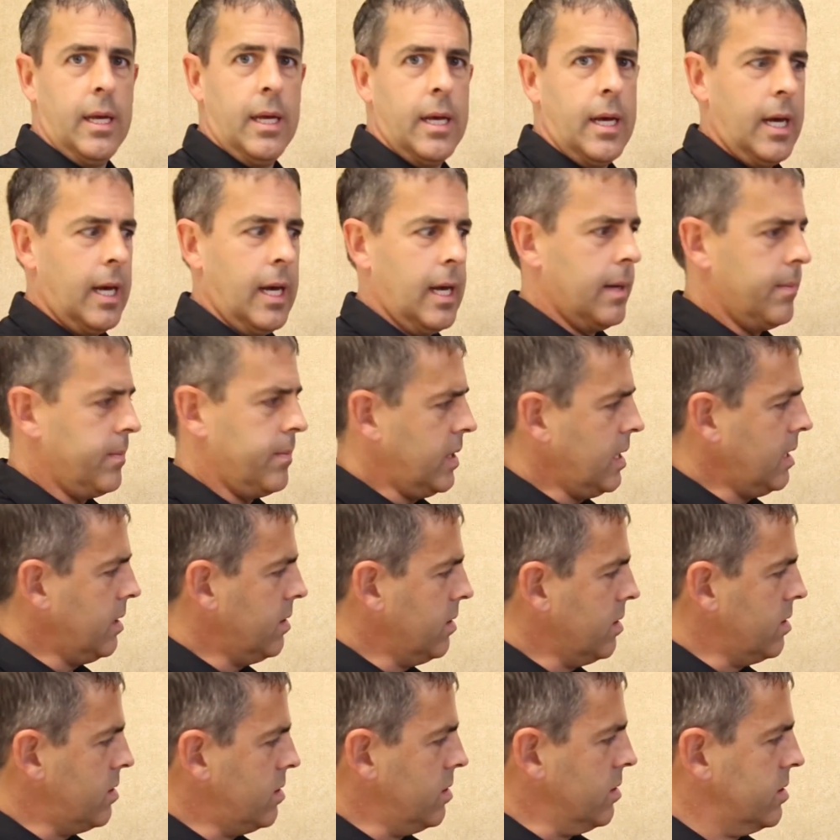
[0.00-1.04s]

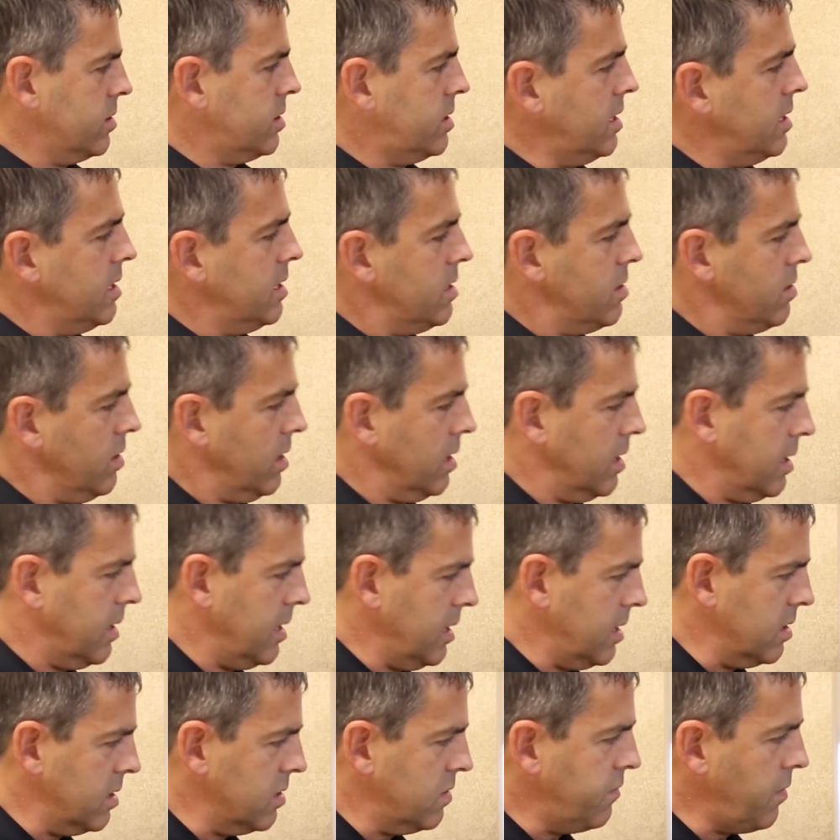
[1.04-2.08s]
Either you'll see you could
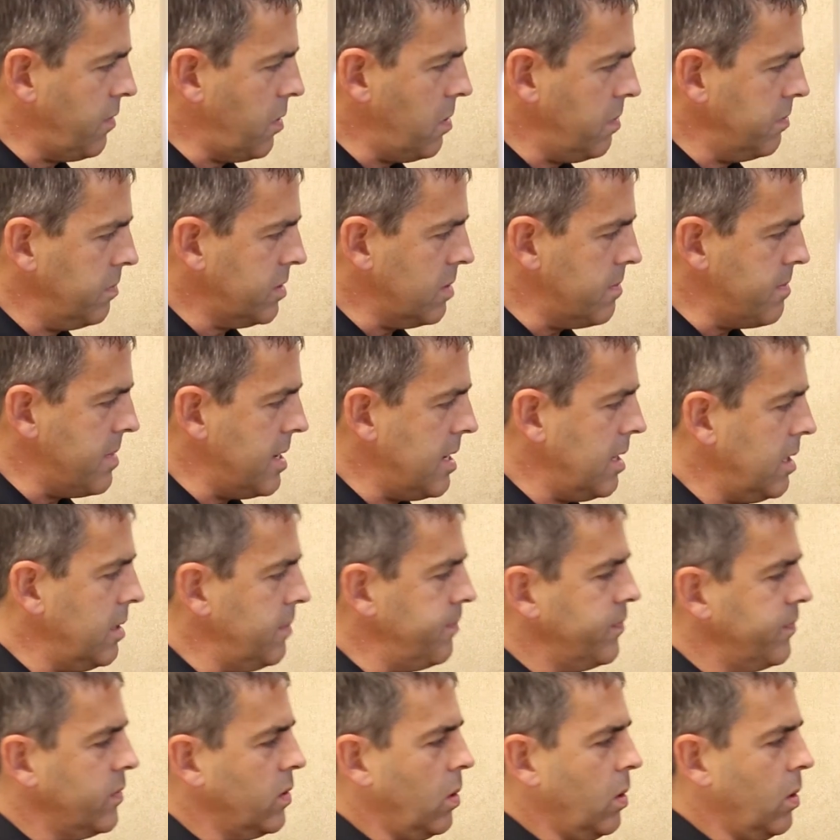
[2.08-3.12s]
get this foam to
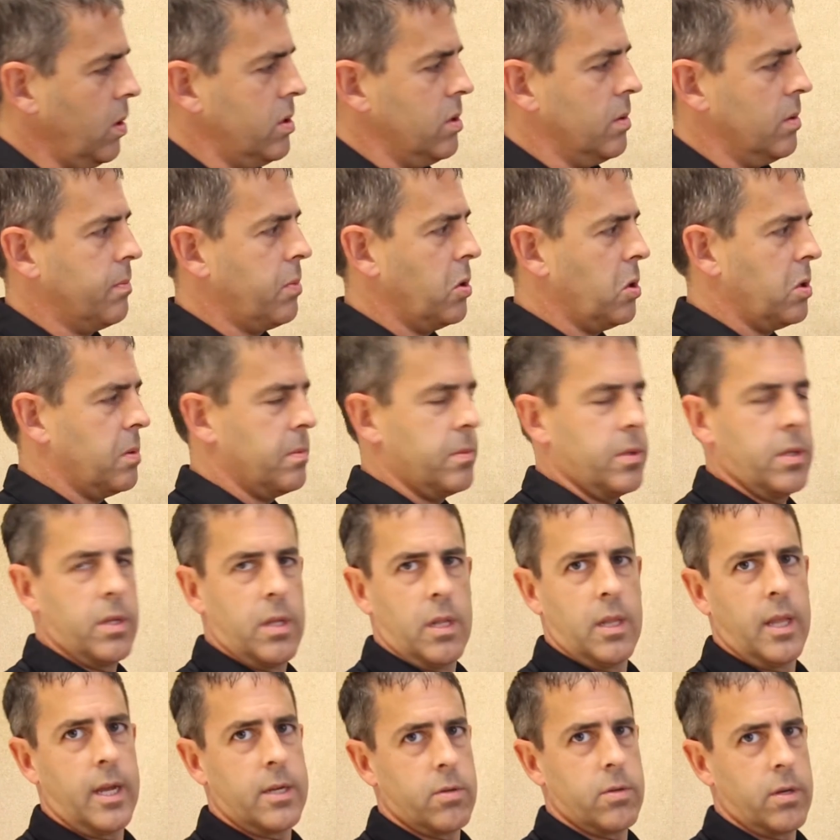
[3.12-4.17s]
melt or you'll burn the
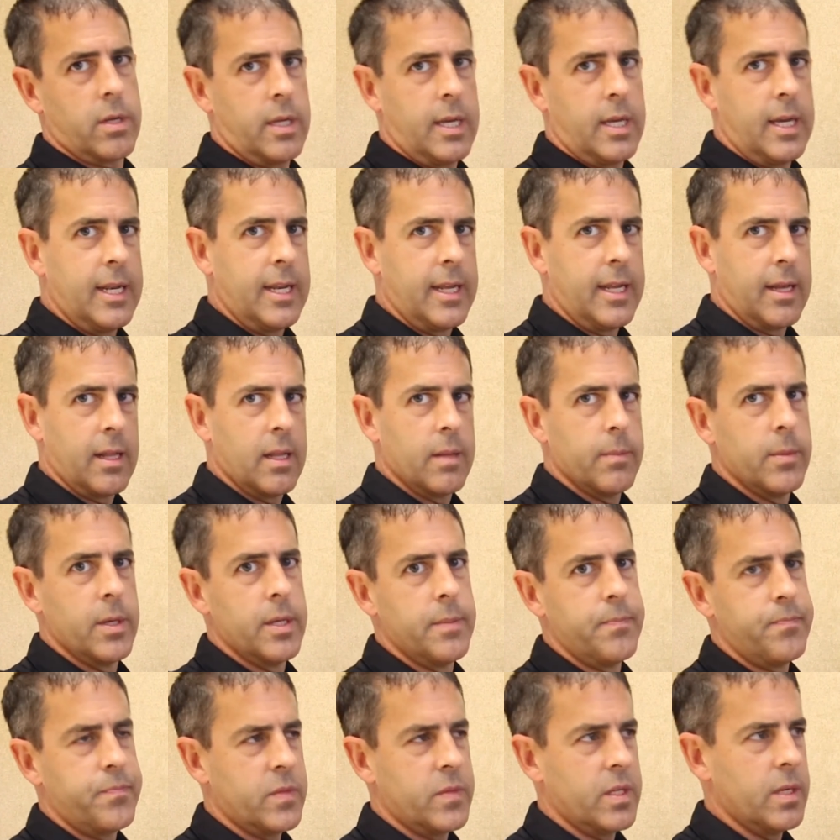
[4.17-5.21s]
electric heating
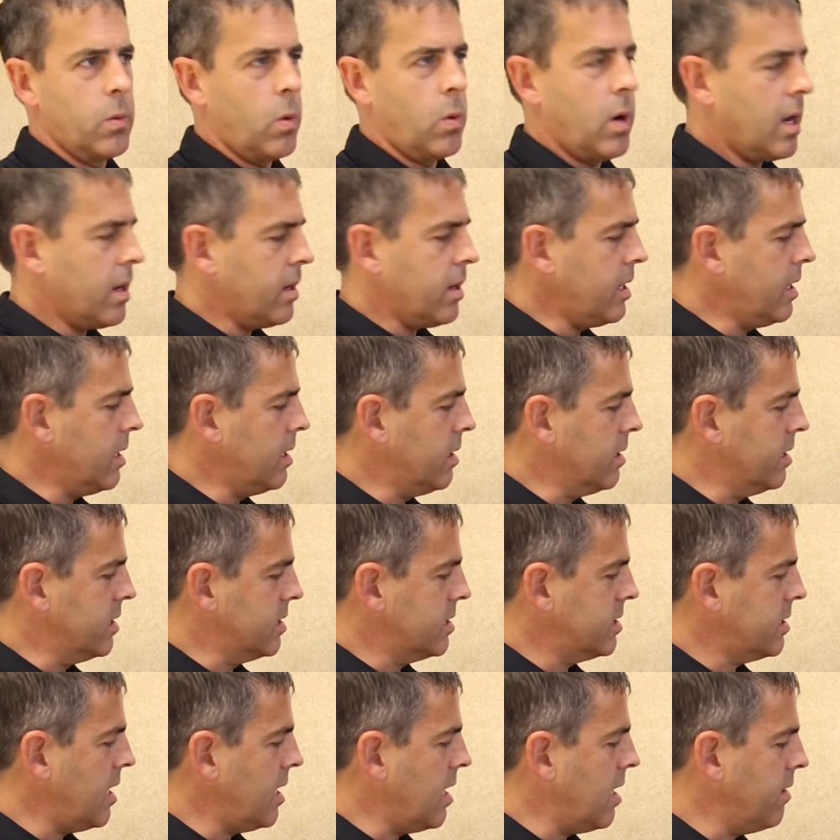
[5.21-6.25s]
element. The water heater
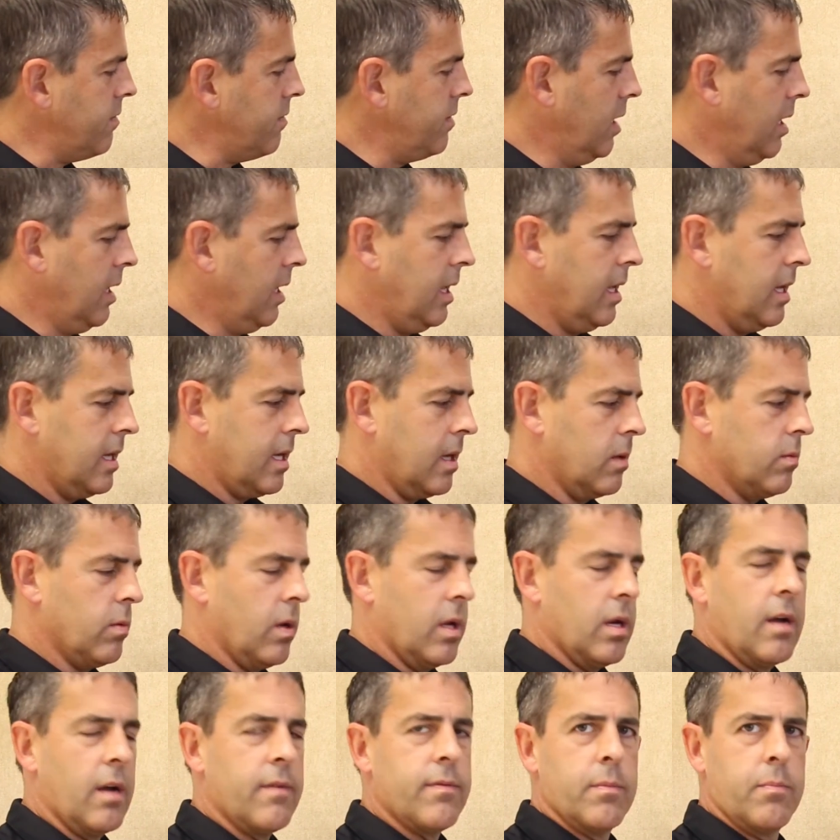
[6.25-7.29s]
itself can
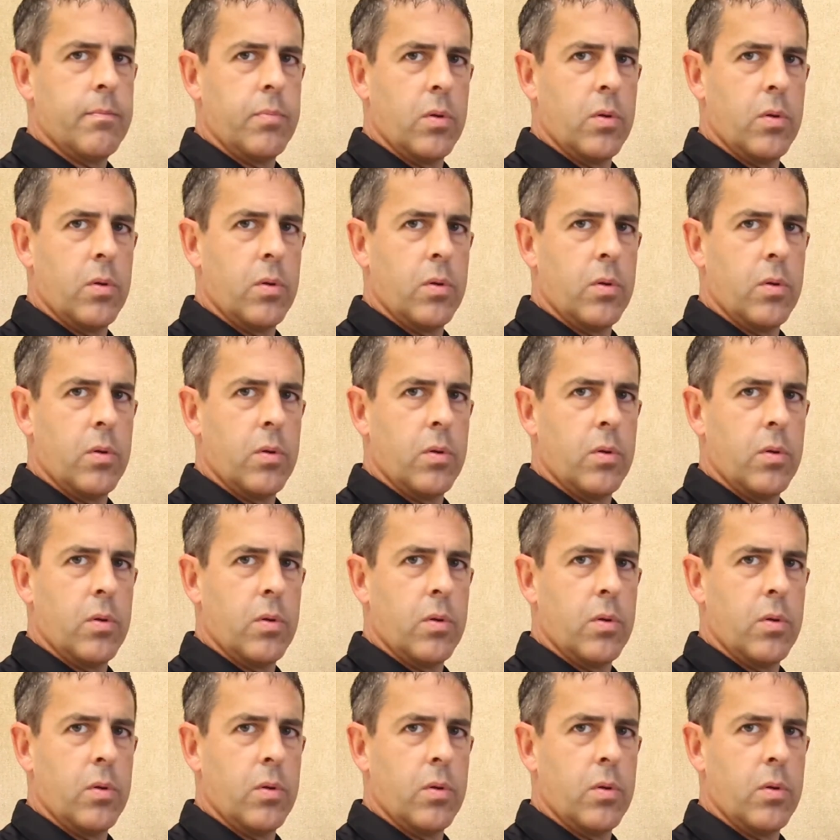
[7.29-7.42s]
run off of